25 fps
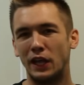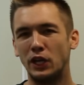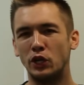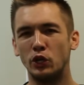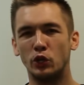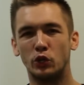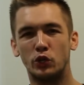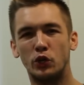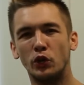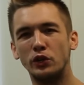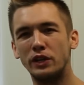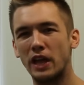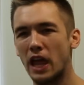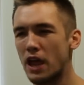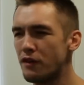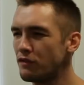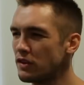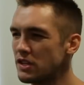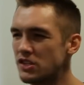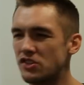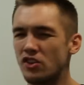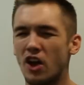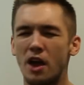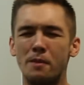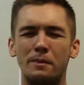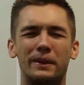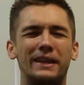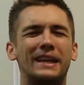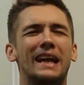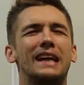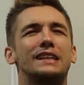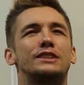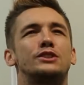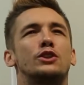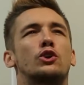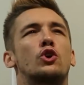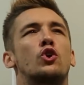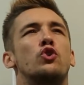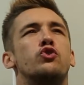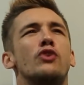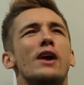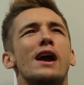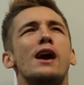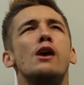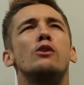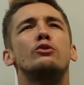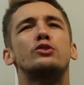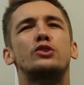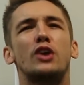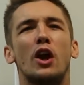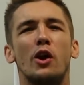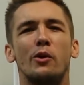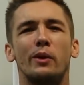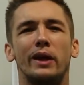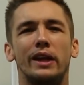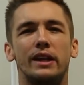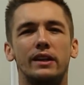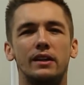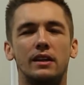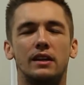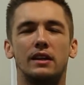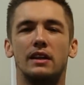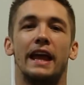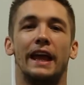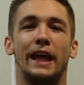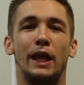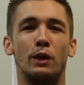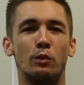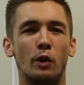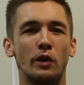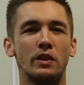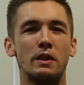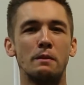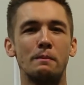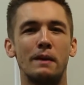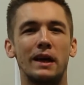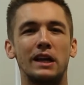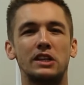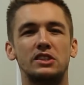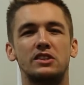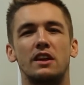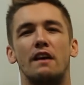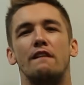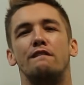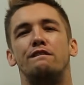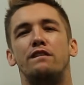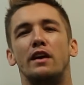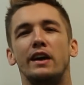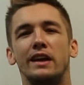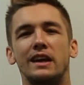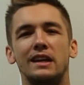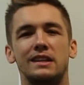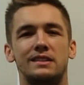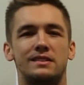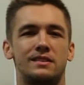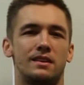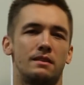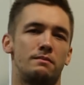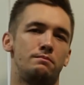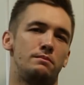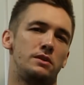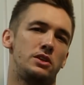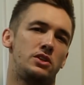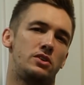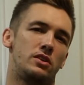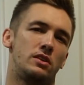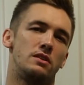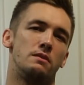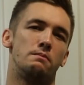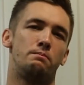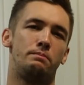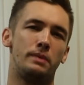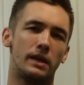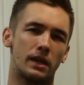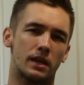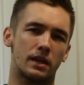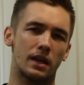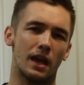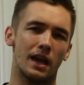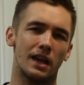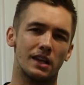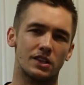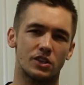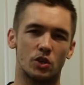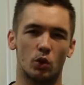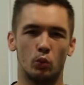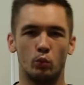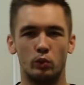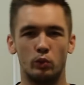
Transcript: they look good every time. It gets the crowd going. He won the match via submission. Big Cass